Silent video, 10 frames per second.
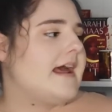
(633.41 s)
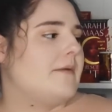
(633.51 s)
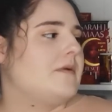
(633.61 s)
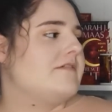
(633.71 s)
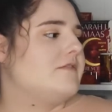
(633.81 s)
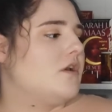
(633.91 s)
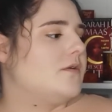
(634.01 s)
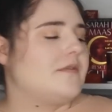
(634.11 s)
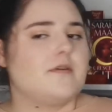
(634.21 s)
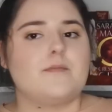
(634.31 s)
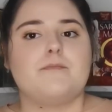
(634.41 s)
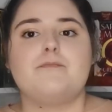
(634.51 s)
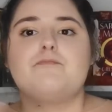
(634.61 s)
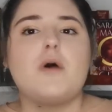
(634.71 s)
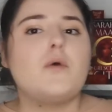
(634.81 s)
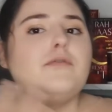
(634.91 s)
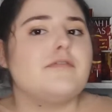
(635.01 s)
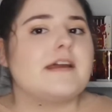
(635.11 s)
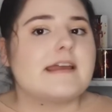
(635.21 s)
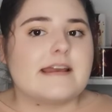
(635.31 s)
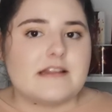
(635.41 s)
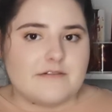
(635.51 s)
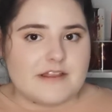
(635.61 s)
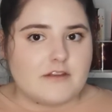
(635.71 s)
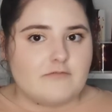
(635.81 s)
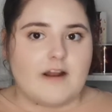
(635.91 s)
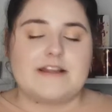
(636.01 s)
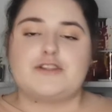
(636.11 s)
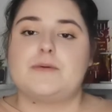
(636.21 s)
and we follow them both thinking they're in the right,